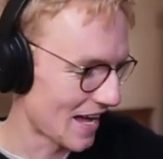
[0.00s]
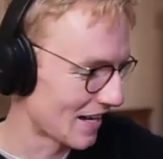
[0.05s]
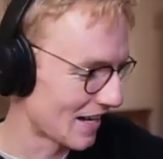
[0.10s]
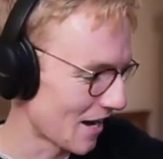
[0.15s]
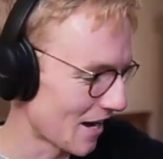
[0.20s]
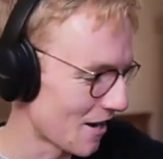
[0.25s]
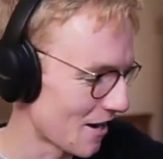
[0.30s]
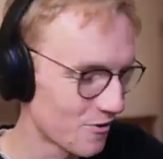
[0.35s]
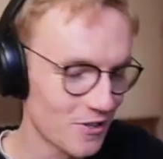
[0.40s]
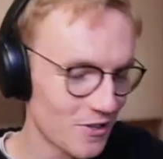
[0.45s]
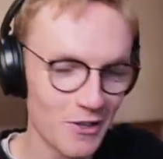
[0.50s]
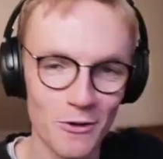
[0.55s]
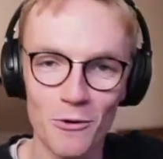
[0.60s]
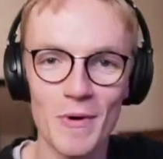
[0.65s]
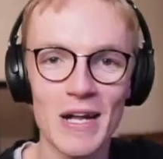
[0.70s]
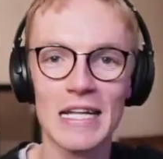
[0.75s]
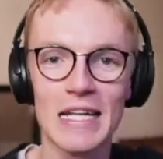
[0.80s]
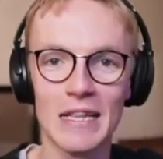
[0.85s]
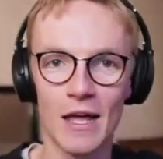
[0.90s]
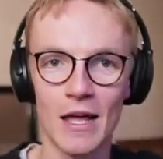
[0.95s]
and I feel
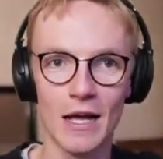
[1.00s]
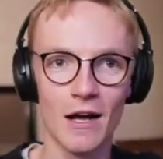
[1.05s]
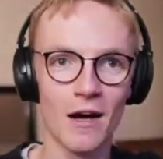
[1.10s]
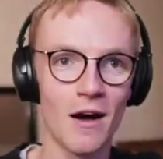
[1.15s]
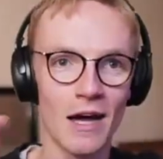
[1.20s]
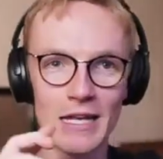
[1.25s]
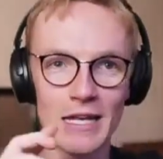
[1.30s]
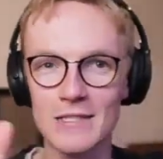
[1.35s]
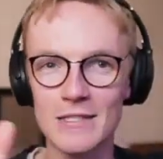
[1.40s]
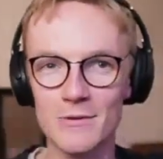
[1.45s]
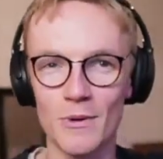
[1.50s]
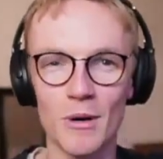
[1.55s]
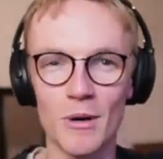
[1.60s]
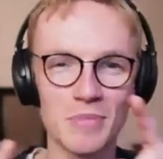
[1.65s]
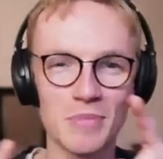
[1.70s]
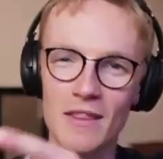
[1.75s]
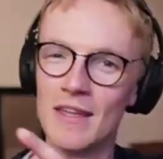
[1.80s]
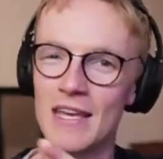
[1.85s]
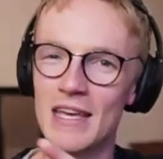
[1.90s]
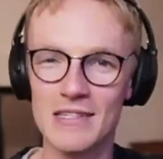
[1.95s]
already like, I need to
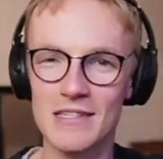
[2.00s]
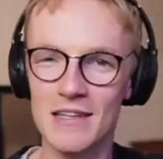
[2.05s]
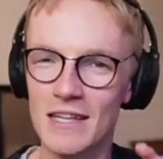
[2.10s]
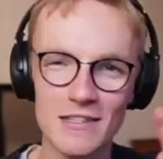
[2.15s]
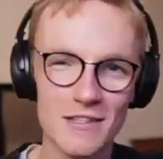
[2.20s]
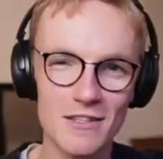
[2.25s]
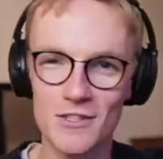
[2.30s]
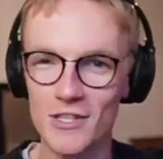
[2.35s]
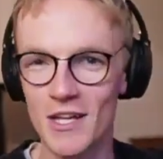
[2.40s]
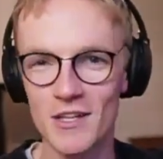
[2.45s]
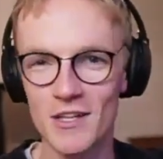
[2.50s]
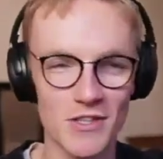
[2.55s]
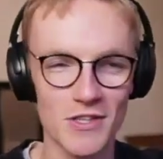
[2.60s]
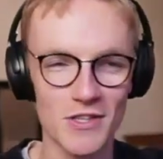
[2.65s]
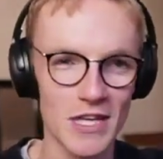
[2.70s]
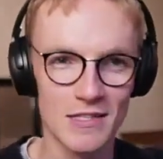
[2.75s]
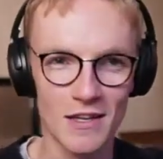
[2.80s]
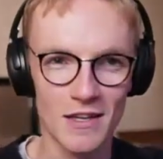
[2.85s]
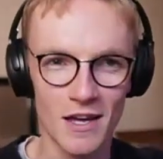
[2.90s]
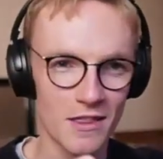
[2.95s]
update this. I need to change
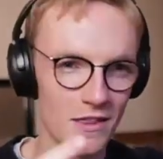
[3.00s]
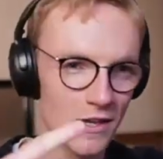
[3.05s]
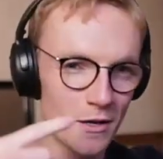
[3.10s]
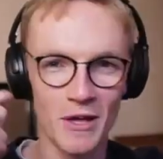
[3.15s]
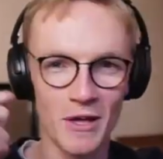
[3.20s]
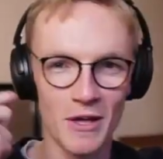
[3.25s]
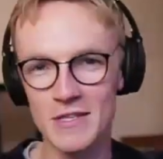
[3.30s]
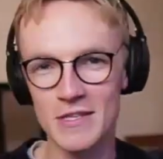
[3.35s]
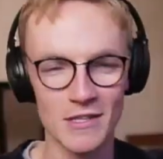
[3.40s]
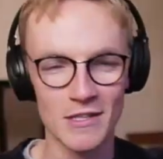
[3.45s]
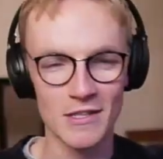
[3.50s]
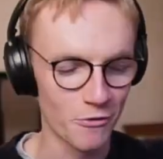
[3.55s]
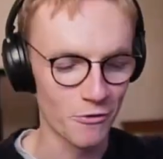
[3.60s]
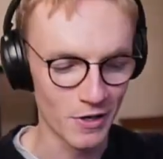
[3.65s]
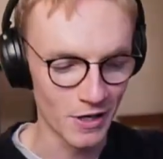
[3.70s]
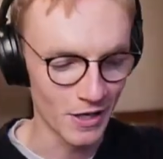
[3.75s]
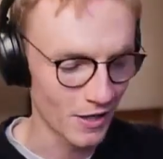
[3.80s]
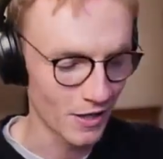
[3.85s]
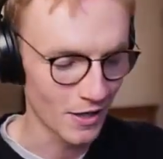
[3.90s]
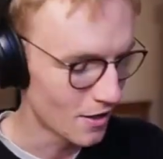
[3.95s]
this. I think about this
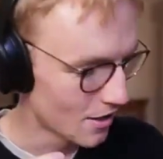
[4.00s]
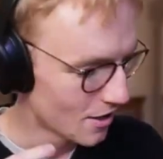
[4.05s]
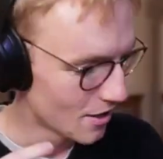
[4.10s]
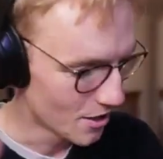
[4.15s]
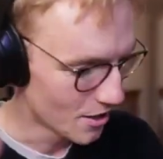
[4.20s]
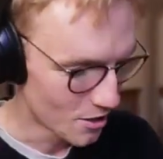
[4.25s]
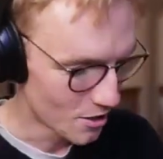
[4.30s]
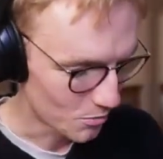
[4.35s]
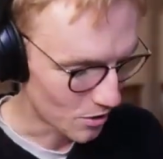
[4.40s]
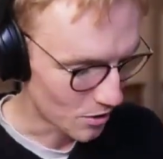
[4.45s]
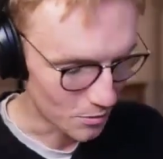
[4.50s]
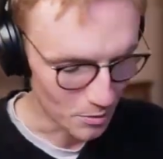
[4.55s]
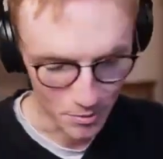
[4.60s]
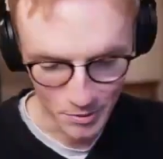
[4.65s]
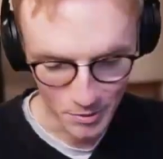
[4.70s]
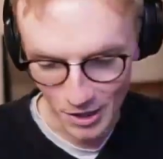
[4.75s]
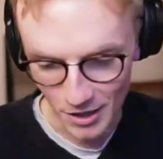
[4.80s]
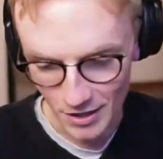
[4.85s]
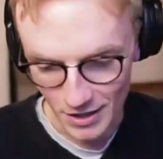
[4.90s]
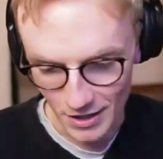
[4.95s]
differently, blah, blah,
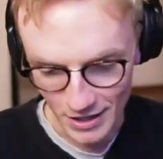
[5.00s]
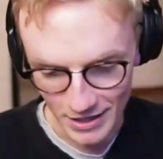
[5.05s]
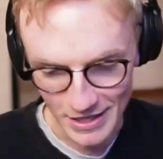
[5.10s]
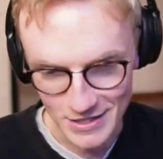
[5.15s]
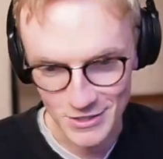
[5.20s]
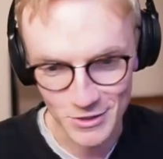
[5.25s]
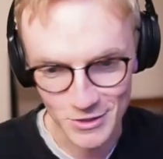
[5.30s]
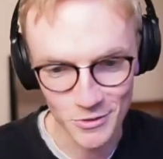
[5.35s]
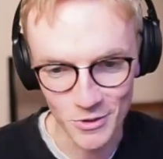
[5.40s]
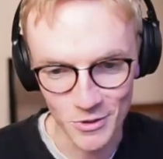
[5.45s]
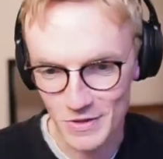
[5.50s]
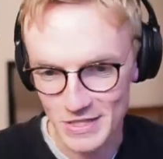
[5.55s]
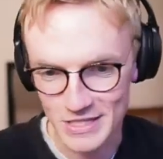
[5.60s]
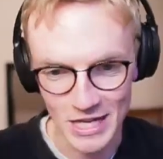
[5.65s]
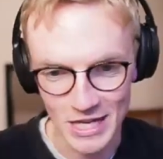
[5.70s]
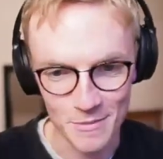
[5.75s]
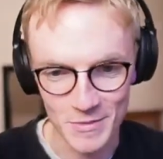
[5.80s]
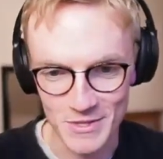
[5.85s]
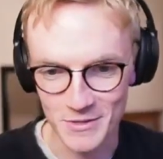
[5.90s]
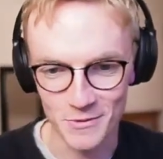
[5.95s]
blah. I guess the
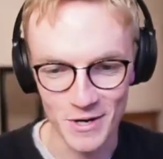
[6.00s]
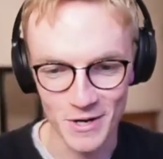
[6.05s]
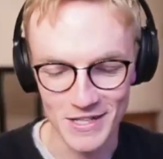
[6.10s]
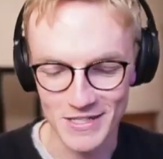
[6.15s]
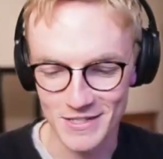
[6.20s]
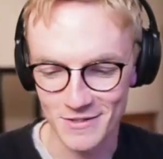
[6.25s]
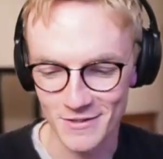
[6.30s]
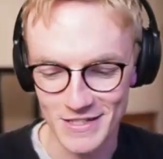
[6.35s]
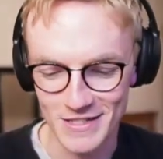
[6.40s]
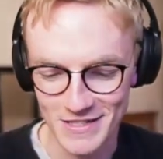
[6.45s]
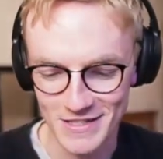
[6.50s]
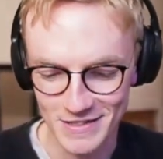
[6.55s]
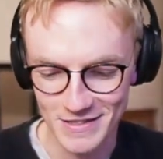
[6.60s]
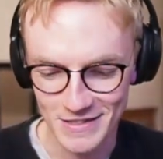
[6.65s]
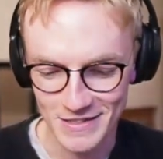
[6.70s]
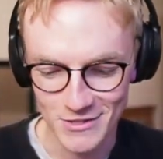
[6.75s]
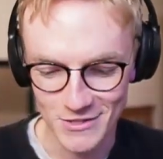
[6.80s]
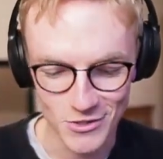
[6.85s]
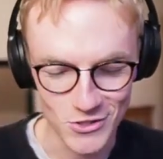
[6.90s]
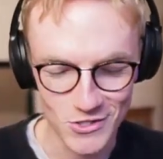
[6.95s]
same as a writer.
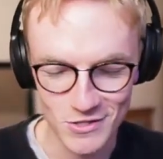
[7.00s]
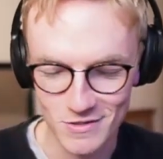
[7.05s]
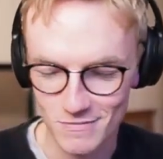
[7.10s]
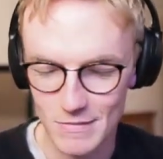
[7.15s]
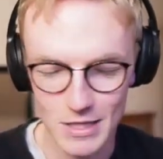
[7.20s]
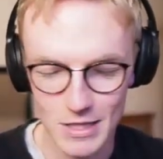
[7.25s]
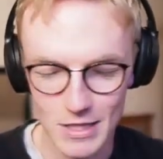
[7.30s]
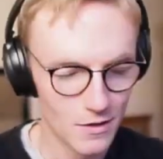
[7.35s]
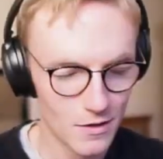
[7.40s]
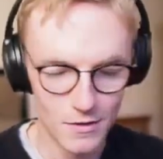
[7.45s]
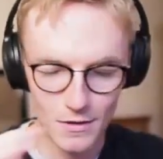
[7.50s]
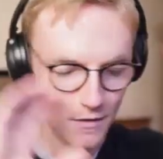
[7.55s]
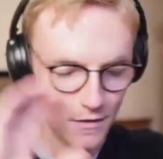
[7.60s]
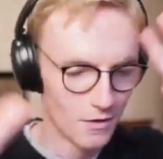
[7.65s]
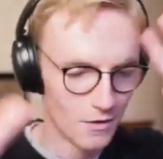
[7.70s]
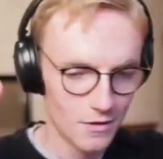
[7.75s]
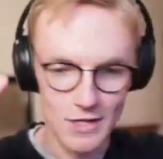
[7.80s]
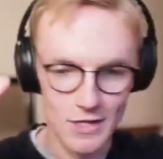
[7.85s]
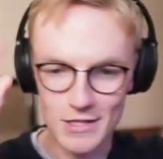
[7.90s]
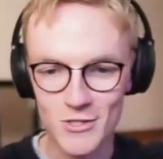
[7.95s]

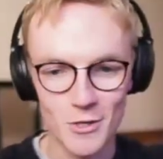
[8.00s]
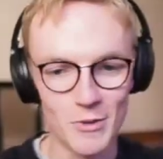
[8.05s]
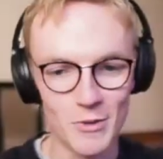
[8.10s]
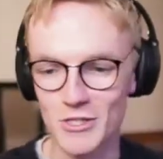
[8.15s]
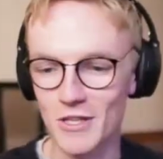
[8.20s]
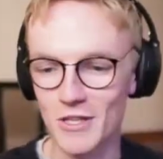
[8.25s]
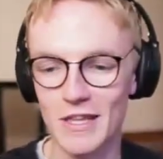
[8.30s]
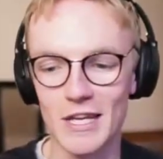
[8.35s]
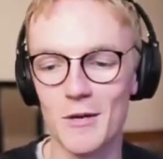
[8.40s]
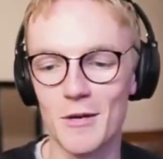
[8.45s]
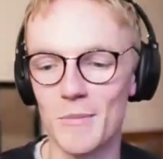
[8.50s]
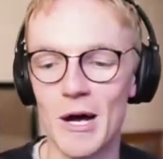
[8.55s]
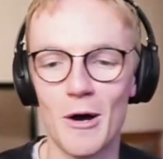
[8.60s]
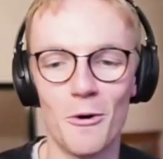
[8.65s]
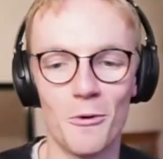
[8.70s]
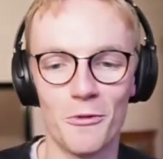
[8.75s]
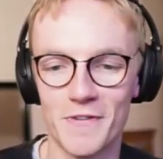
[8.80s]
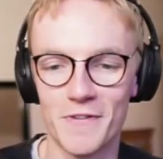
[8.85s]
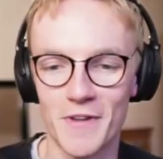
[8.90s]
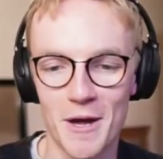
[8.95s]
There's so much to think about
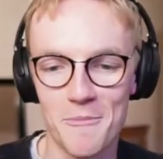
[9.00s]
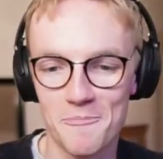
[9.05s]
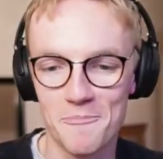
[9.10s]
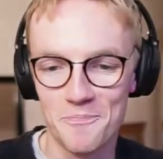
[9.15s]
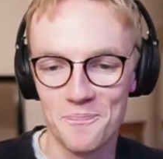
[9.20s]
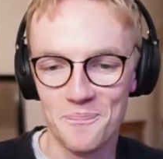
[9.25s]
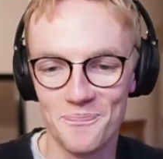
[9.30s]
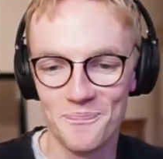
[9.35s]
all the time.